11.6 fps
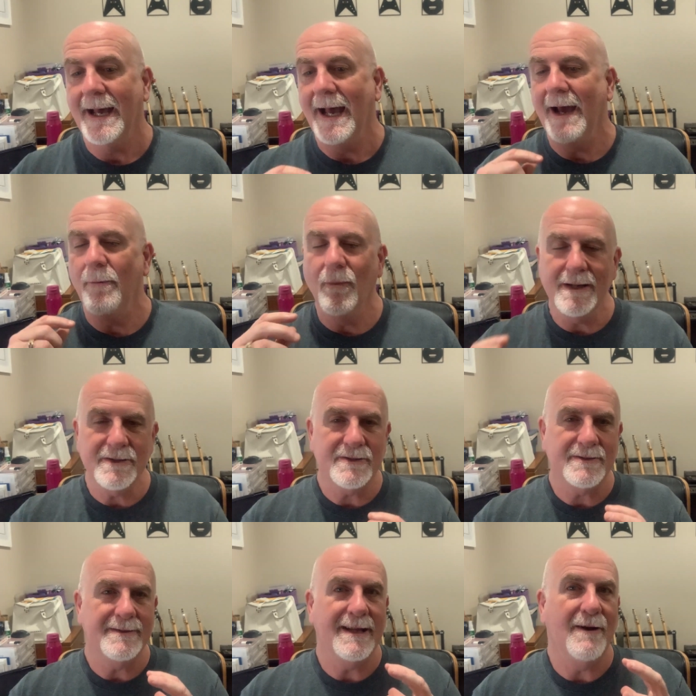And
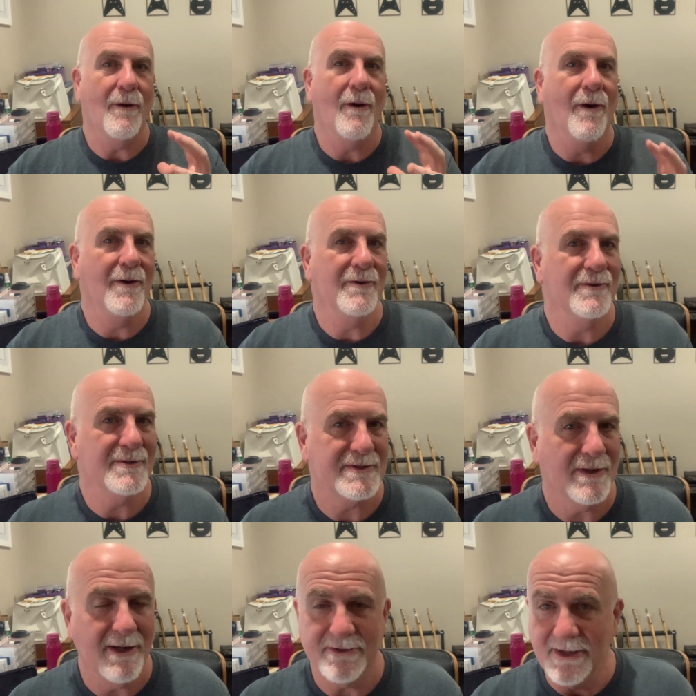once they're on your
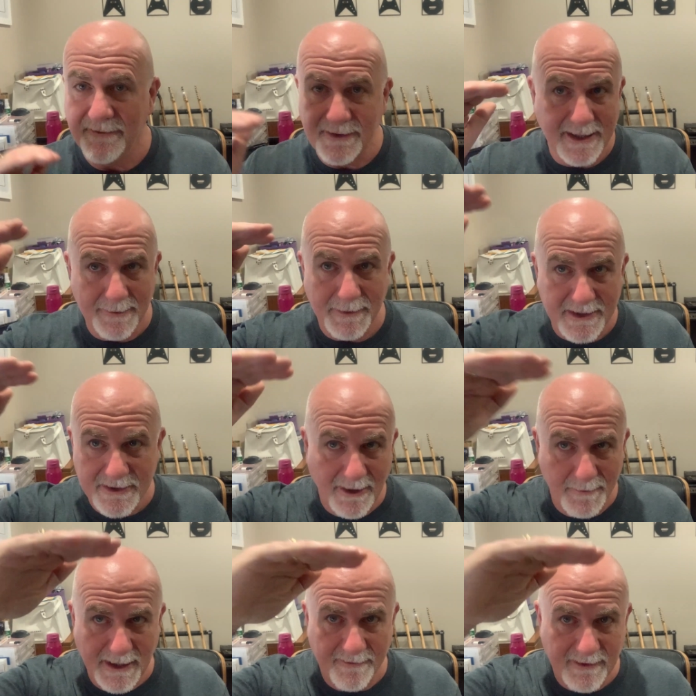side, you don't have to keep the
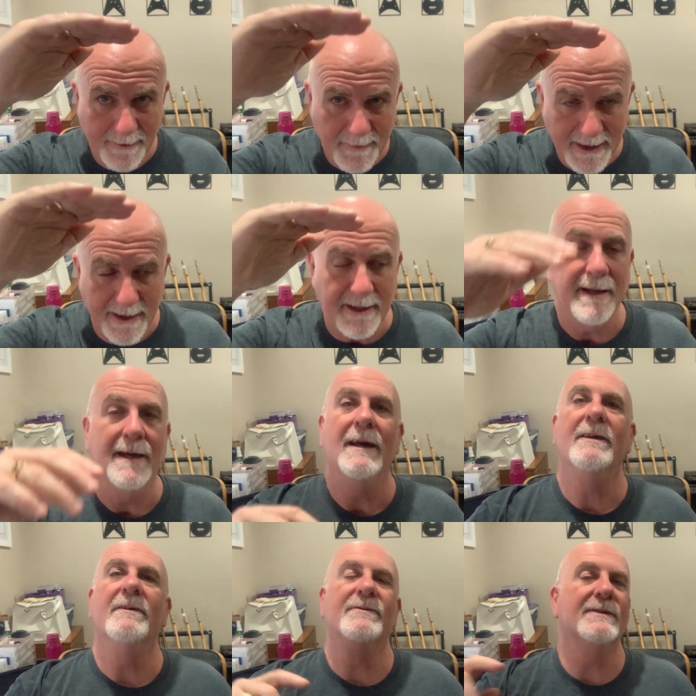excitement level up here.
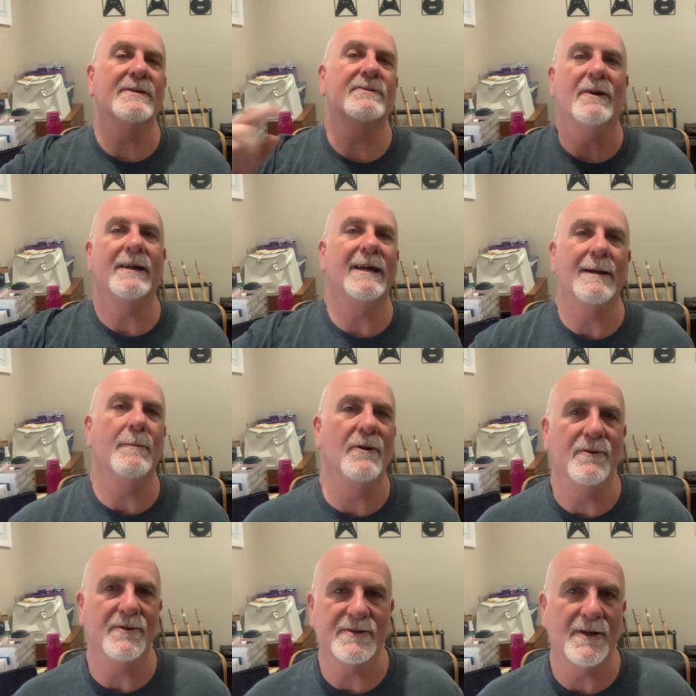You've just got to get them on
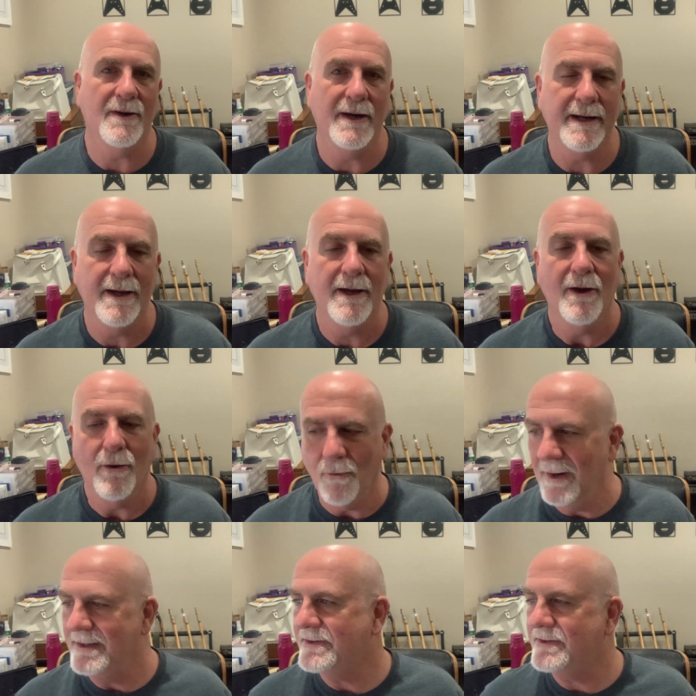your side.
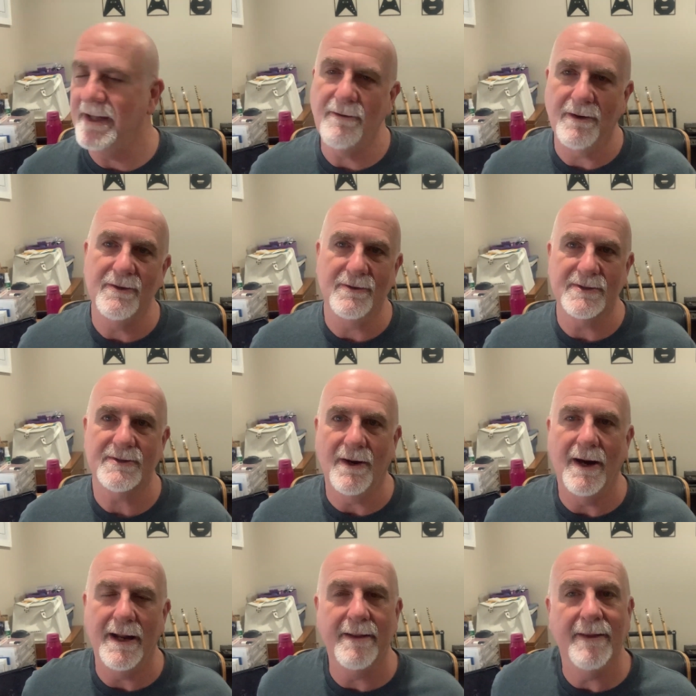Once they're on your
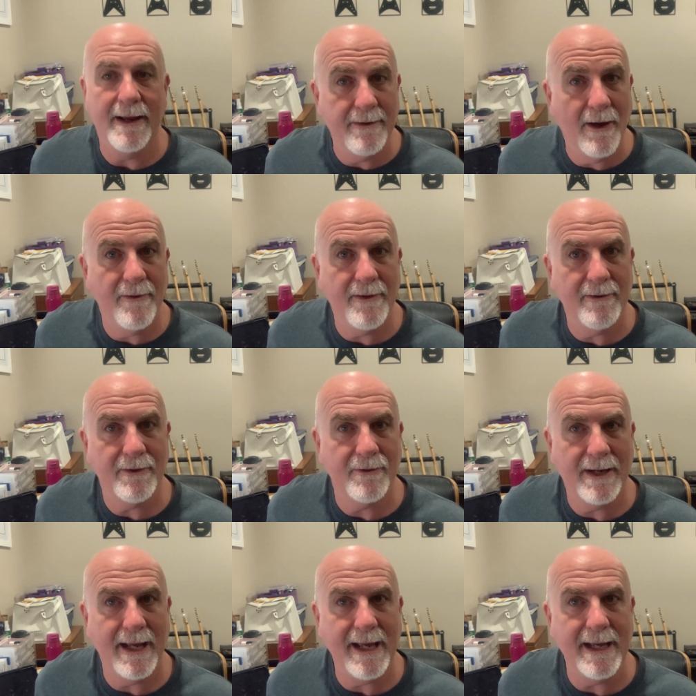side and they know they're in
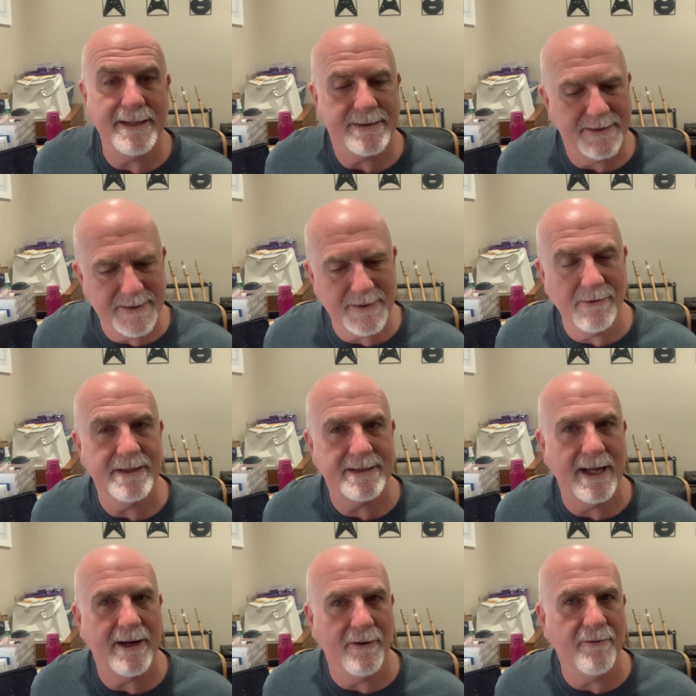good hands, this story
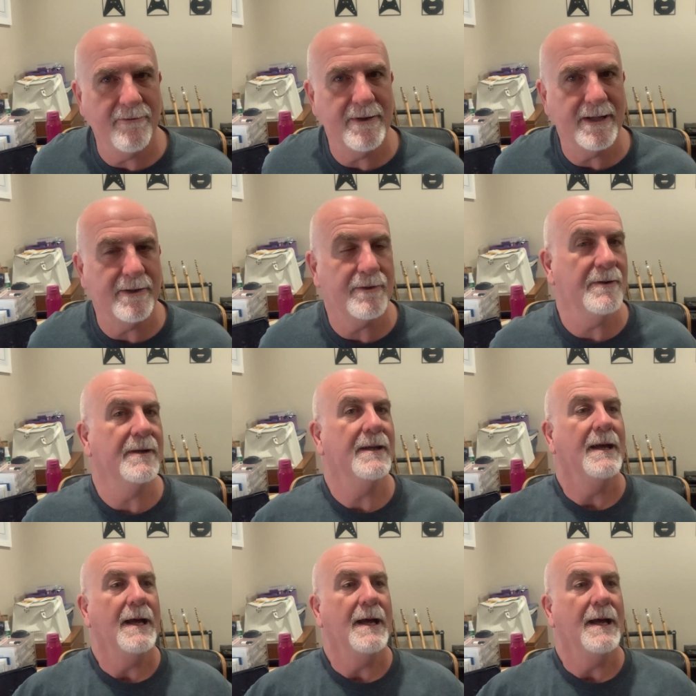started off really good.